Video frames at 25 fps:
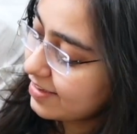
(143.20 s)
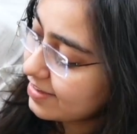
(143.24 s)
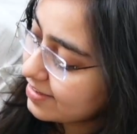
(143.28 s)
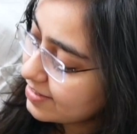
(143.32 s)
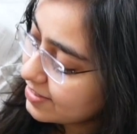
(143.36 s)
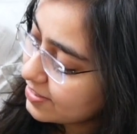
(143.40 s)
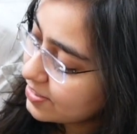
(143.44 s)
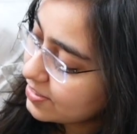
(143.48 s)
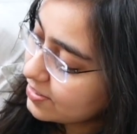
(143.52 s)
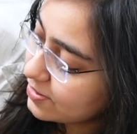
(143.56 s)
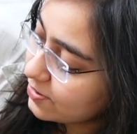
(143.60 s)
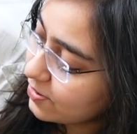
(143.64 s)

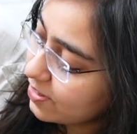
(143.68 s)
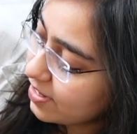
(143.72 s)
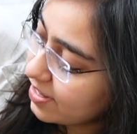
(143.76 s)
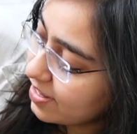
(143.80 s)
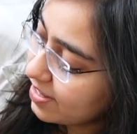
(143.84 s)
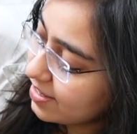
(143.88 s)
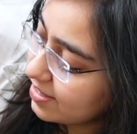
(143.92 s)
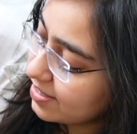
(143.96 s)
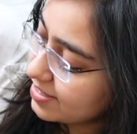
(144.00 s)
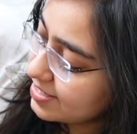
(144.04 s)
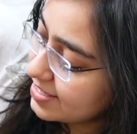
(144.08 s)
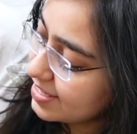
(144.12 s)
So
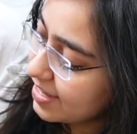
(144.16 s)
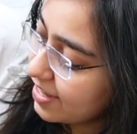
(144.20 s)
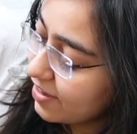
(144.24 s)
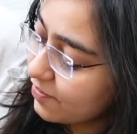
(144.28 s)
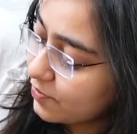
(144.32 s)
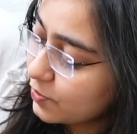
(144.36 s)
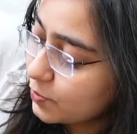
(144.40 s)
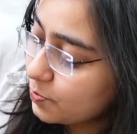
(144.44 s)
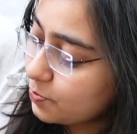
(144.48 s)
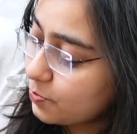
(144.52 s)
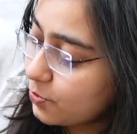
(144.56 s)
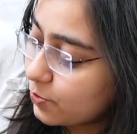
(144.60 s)
I guess I
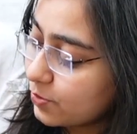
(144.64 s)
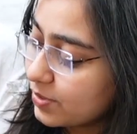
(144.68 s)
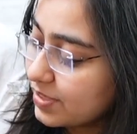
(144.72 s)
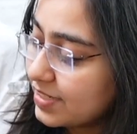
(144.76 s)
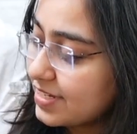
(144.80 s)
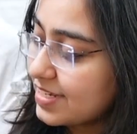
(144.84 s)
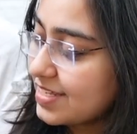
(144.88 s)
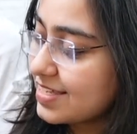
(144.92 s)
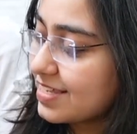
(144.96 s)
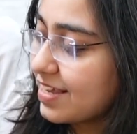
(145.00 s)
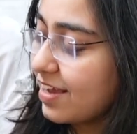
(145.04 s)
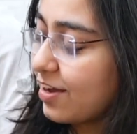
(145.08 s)
have to pull
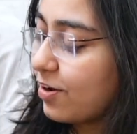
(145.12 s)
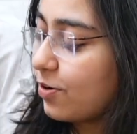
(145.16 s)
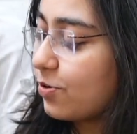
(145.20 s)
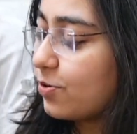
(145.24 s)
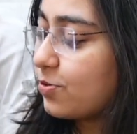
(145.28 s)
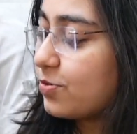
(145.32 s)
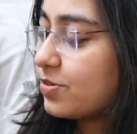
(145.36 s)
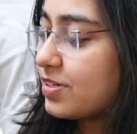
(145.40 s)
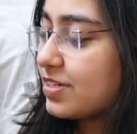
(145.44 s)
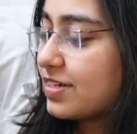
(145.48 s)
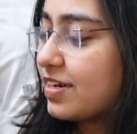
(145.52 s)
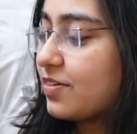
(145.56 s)
this
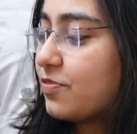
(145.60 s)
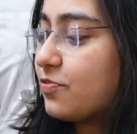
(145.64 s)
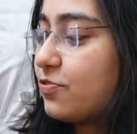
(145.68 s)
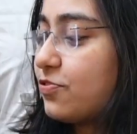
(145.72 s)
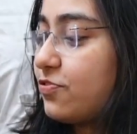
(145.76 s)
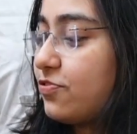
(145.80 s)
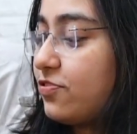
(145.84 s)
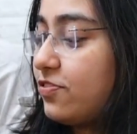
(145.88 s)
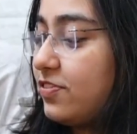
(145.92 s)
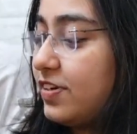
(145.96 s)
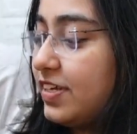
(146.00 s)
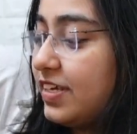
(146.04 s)
out. I'm
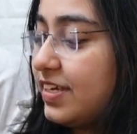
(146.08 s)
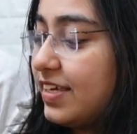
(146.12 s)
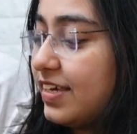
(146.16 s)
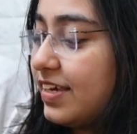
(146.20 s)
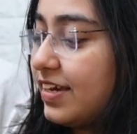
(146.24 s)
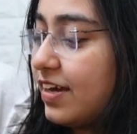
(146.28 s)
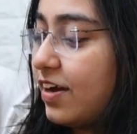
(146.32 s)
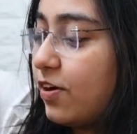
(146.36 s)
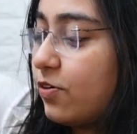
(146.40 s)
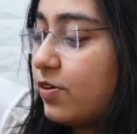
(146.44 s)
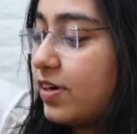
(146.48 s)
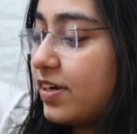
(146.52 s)

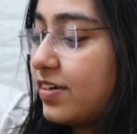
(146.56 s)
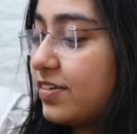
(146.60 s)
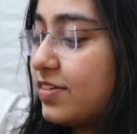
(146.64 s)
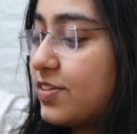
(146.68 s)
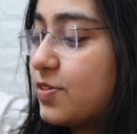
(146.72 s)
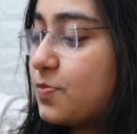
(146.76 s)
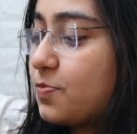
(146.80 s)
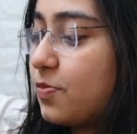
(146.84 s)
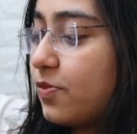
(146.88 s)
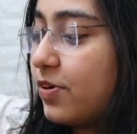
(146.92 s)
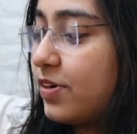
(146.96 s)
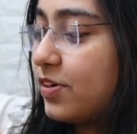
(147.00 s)
freaking out at
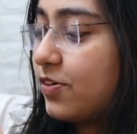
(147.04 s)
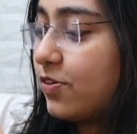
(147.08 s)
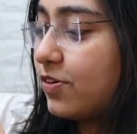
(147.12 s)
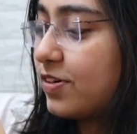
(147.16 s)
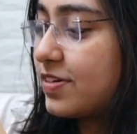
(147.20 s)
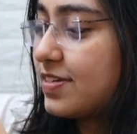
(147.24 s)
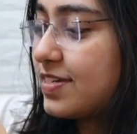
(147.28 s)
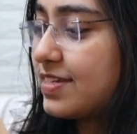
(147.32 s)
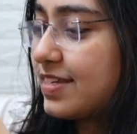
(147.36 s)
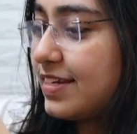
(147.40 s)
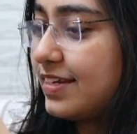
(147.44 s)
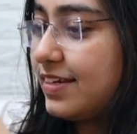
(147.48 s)
this point,
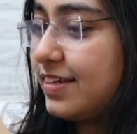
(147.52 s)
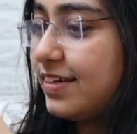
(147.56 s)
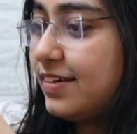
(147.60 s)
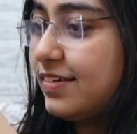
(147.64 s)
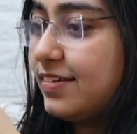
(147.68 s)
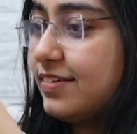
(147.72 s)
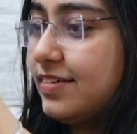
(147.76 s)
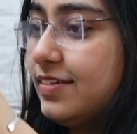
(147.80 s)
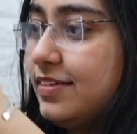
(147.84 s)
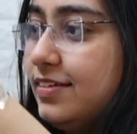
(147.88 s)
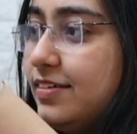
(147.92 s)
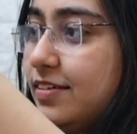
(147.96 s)
honestly.
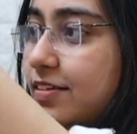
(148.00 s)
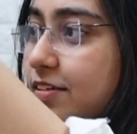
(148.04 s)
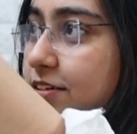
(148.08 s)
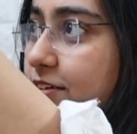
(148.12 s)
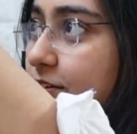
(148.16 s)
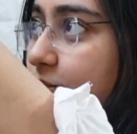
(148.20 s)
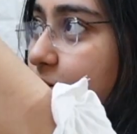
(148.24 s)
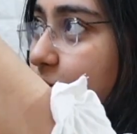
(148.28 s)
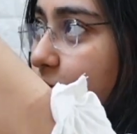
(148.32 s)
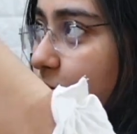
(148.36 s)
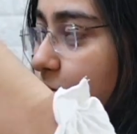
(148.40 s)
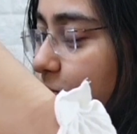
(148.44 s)

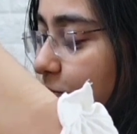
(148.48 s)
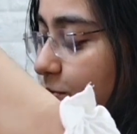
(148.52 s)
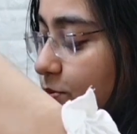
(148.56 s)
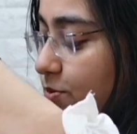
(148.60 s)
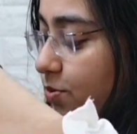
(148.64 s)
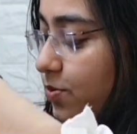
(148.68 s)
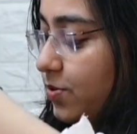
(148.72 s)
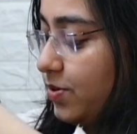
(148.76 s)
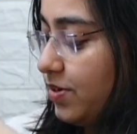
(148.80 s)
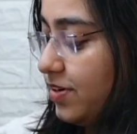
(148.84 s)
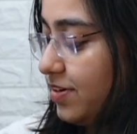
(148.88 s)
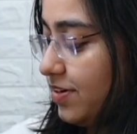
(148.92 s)

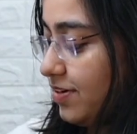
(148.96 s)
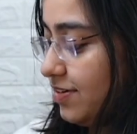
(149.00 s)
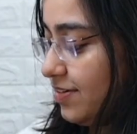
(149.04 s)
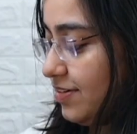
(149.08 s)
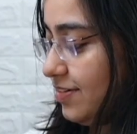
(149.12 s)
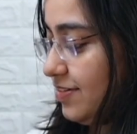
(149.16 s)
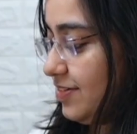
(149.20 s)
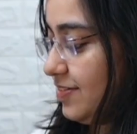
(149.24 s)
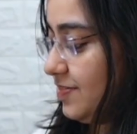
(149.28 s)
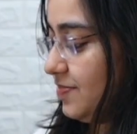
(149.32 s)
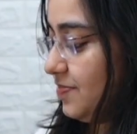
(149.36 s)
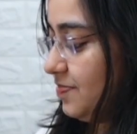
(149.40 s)
Oh,
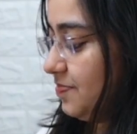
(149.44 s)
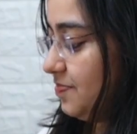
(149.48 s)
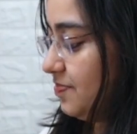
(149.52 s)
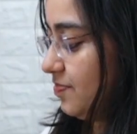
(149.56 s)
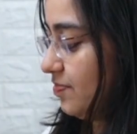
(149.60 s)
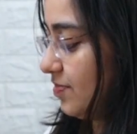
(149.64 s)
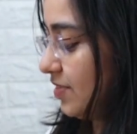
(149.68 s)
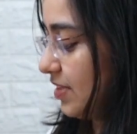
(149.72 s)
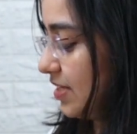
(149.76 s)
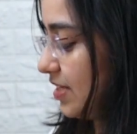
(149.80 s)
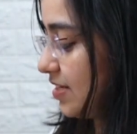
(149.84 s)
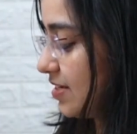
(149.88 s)

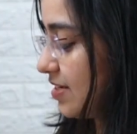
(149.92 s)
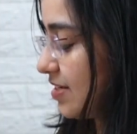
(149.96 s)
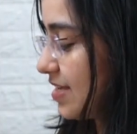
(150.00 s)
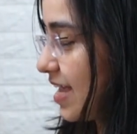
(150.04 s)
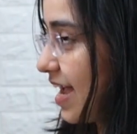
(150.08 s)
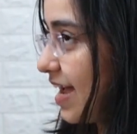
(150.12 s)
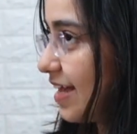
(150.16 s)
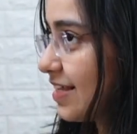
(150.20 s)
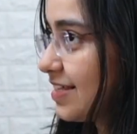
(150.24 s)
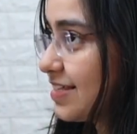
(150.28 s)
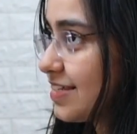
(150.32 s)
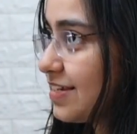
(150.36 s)
this is
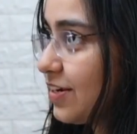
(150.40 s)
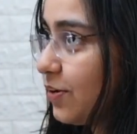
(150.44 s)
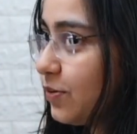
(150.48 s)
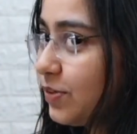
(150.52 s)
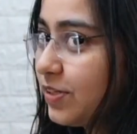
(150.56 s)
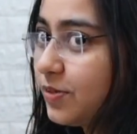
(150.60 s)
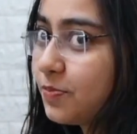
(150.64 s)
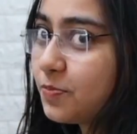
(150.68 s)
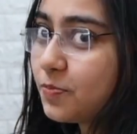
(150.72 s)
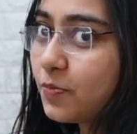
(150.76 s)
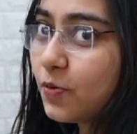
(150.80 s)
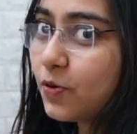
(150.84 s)
hands down
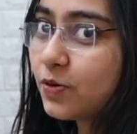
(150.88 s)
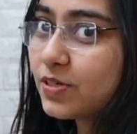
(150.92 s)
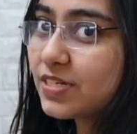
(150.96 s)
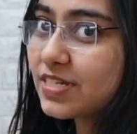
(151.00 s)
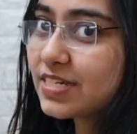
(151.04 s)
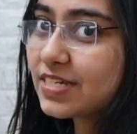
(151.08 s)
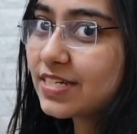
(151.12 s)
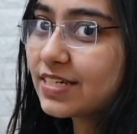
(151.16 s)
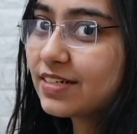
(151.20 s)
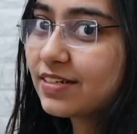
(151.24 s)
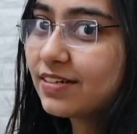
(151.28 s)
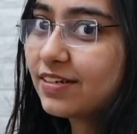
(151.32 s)
the
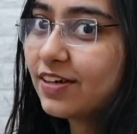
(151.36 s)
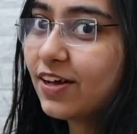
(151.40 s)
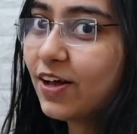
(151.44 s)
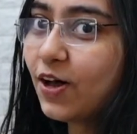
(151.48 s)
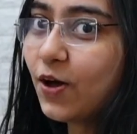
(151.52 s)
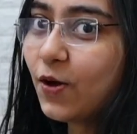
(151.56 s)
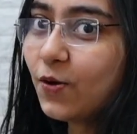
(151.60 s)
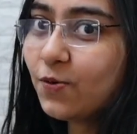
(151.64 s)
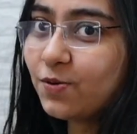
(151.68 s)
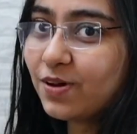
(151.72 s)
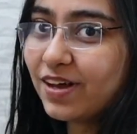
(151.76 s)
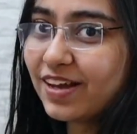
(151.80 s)
most...
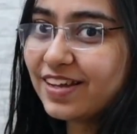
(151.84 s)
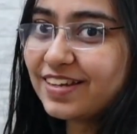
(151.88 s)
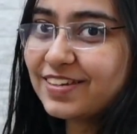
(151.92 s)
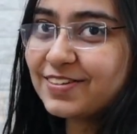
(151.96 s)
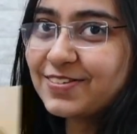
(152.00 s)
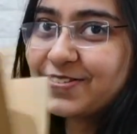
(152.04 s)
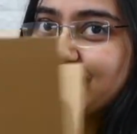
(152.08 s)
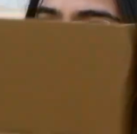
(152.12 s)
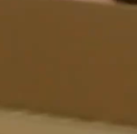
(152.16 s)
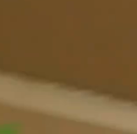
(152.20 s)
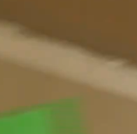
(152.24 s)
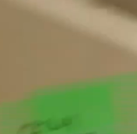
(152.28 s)
Oh, I need
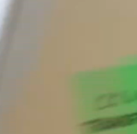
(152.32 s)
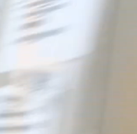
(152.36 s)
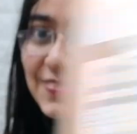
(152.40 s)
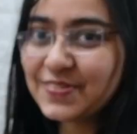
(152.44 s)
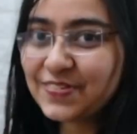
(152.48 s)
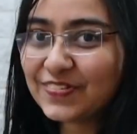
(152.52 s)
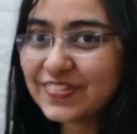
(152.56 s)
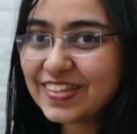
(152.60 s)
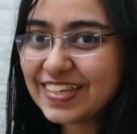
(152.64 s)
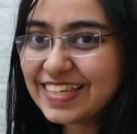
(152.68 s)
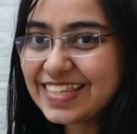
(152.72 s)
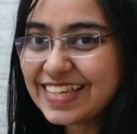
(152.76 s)
to
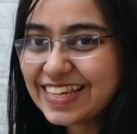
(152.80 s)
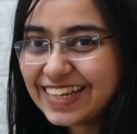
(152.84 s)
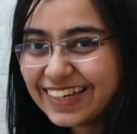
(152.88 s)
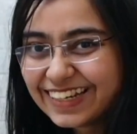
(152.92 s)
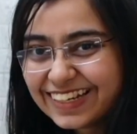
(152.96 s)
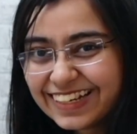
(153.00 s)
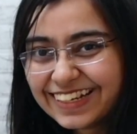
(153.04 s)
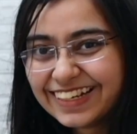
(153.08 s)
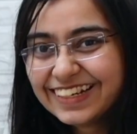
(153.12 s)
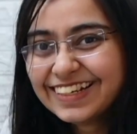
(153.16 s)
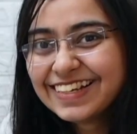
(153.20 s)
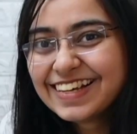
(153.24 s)
remove this.
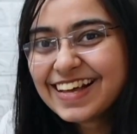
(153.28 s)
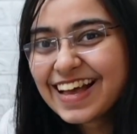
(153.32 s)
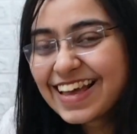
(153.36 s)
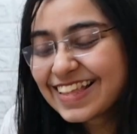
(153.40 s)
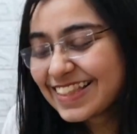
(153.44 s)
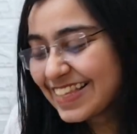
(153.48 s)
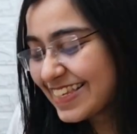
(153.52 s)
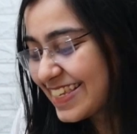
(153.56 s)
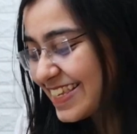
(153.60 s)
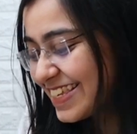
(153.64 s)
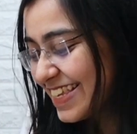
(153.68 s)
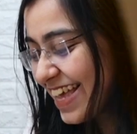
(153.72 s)

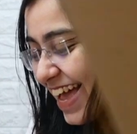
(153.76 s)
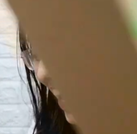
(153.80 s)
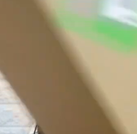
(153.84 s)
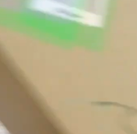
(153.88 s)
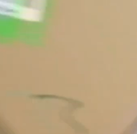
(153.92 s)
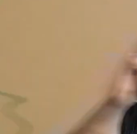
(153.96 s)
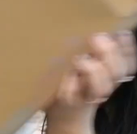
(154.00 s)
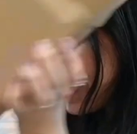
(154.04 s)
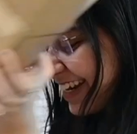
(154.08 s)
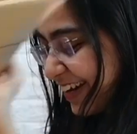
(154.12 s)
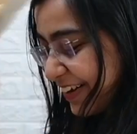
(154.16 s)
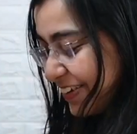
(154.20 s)
This is
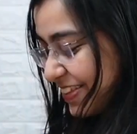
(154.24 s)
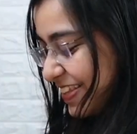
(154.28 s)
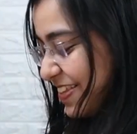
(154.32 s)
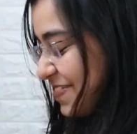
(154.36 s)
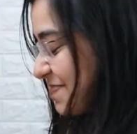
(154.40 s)
hands down